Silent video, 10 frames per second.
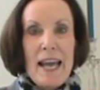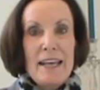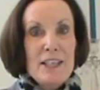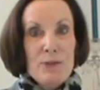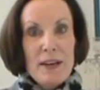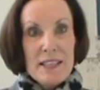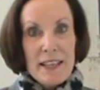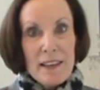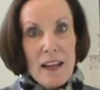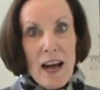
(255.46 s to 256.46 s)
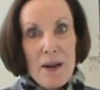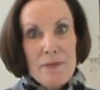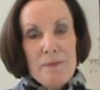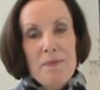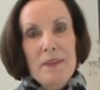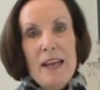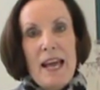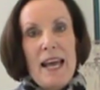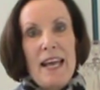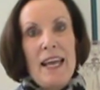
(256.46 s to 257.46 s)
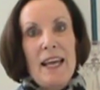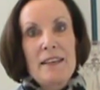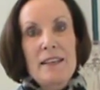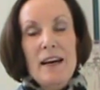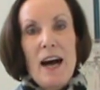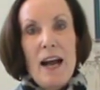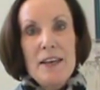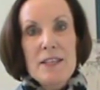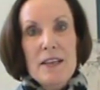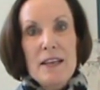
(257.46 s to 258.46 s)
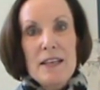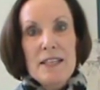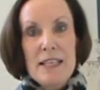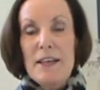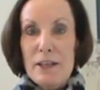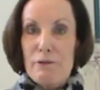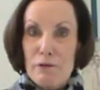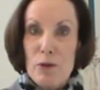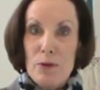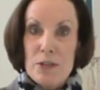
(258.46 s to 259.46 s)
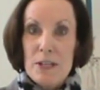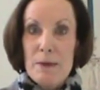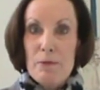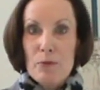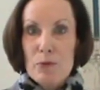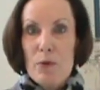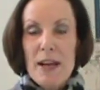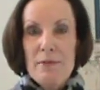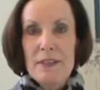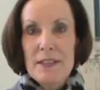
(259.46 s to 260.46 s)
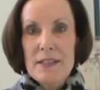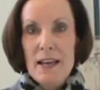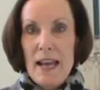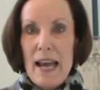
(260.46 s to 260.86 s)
and he's trying to stay alive, and God's sending food to him through ravens,